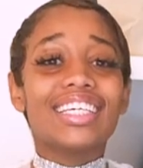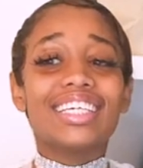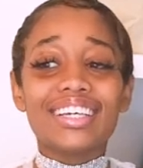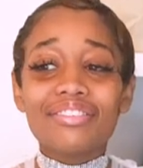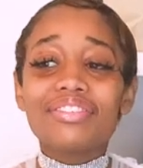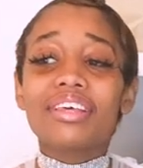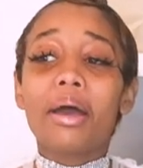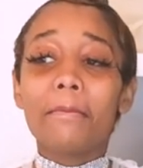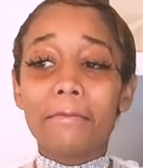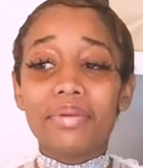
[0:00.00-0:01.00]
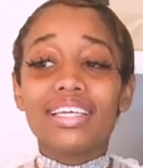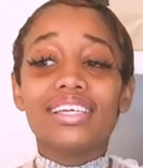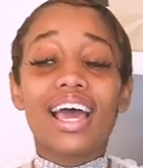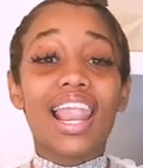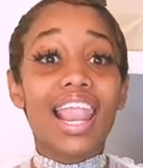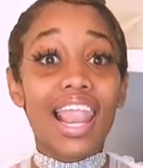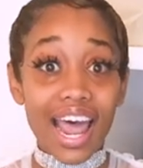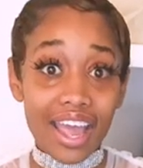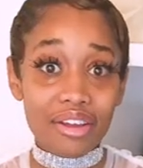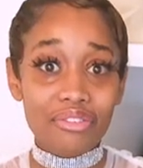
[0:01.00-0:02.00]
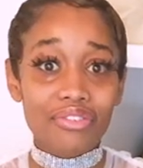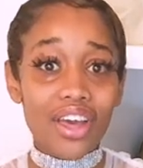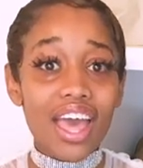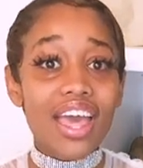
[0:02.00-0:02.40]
gives me life.